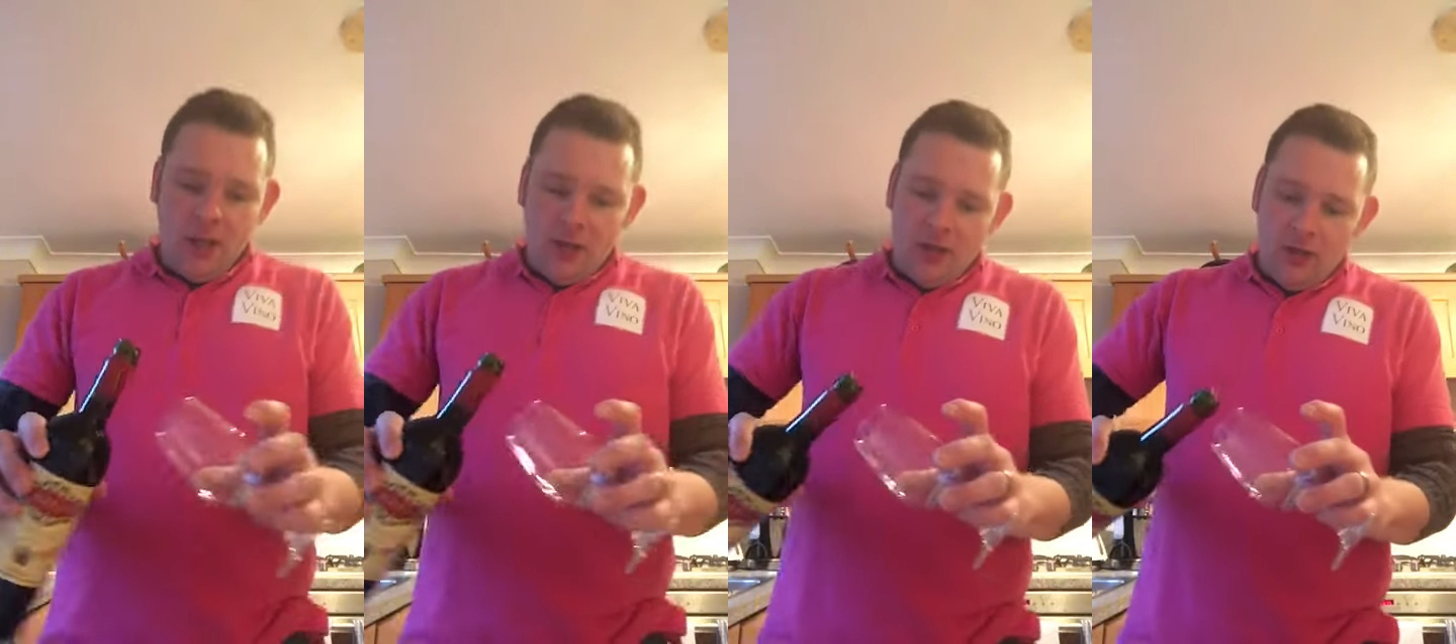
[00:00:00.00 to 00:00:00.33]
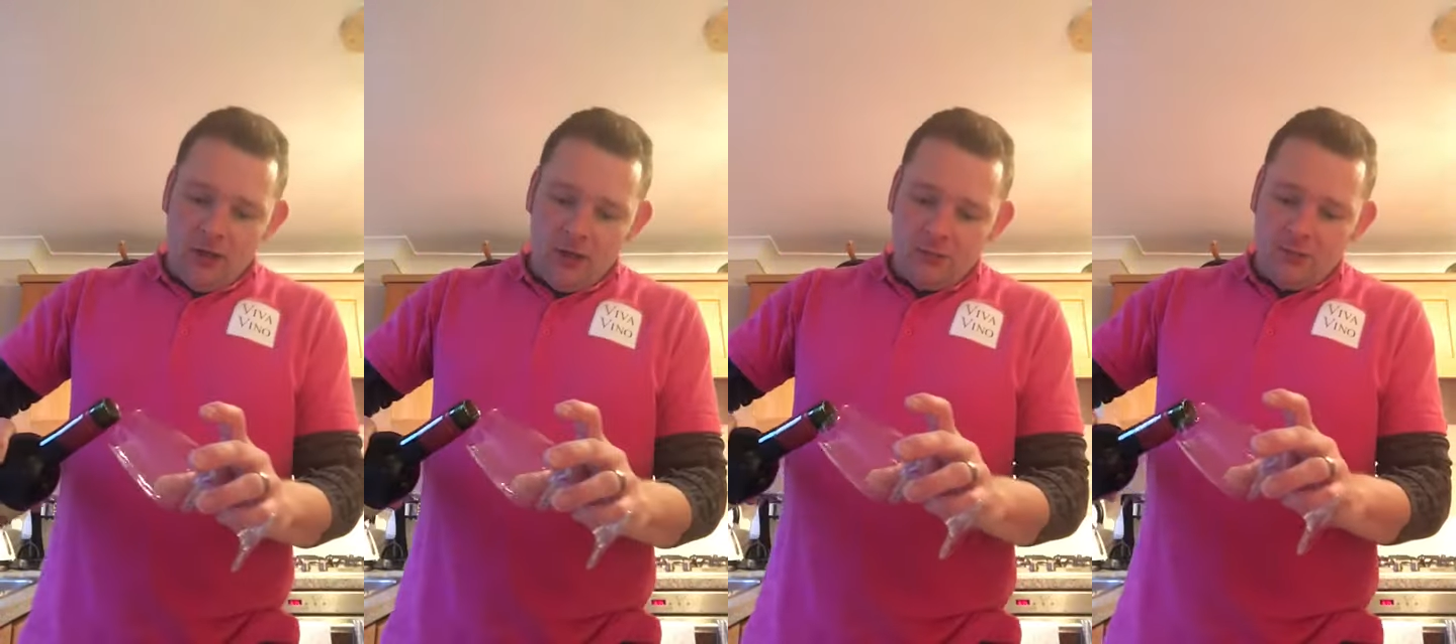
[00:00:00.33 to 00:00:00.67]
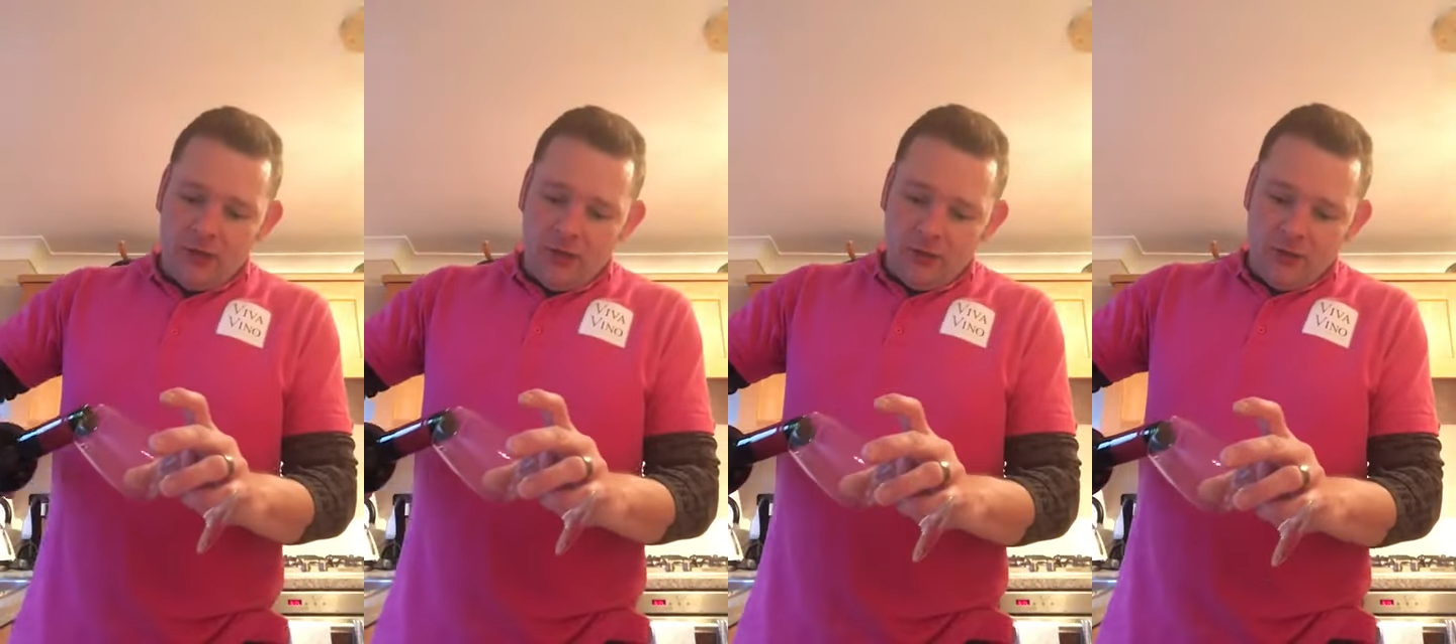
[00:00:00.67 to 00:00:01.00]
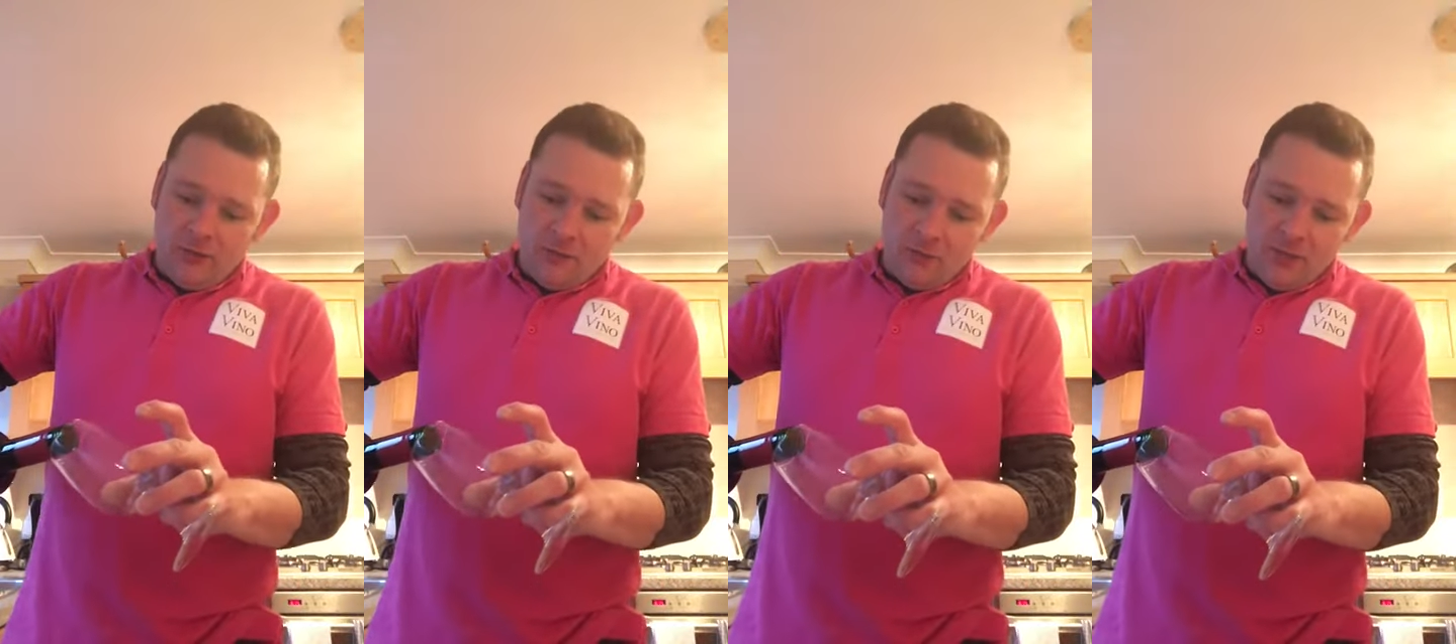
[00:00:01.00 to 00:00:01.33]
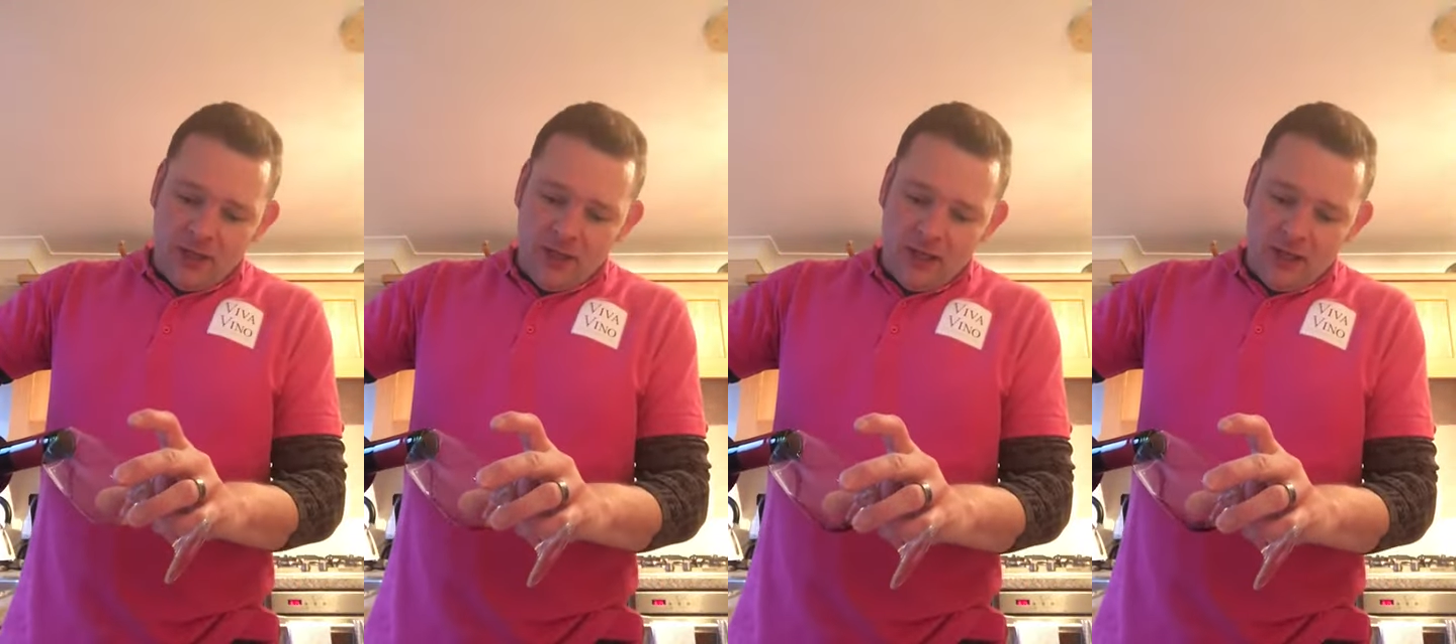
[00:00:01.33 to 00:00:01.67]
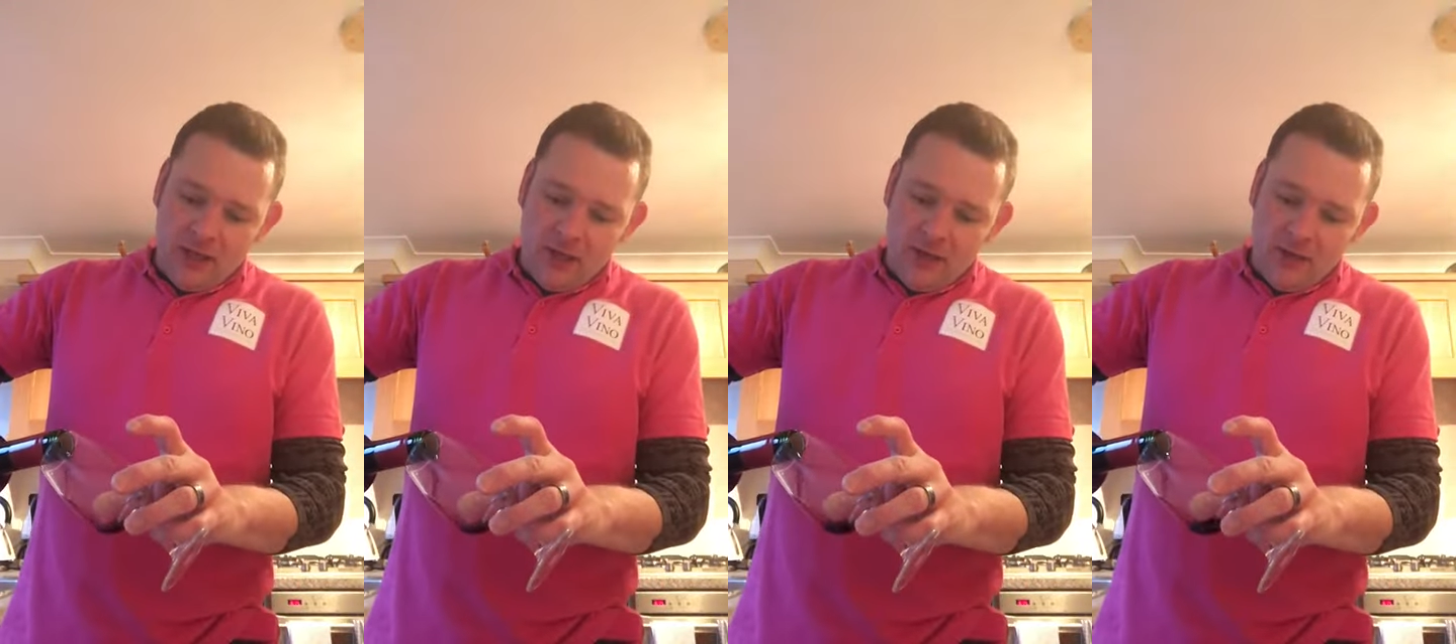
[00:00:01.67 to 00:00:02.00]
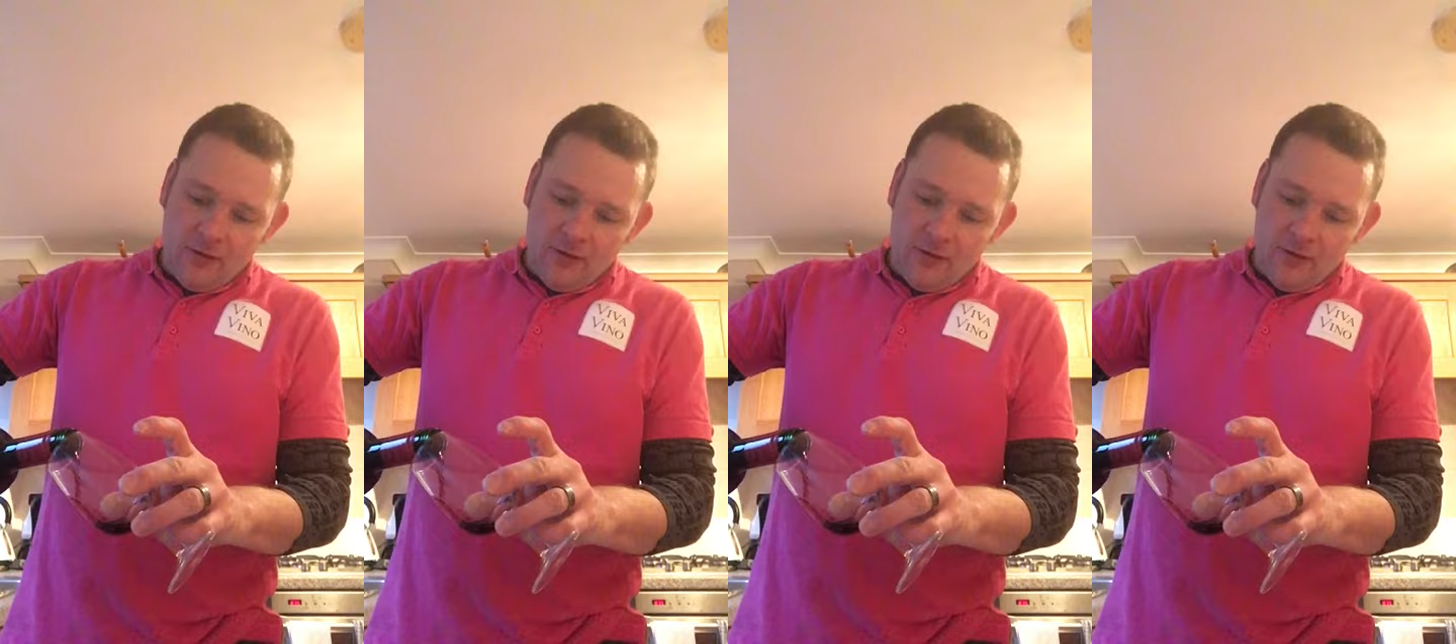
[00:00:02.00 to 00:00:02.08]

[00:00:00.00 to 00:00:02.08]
Um, Rioja from the uh,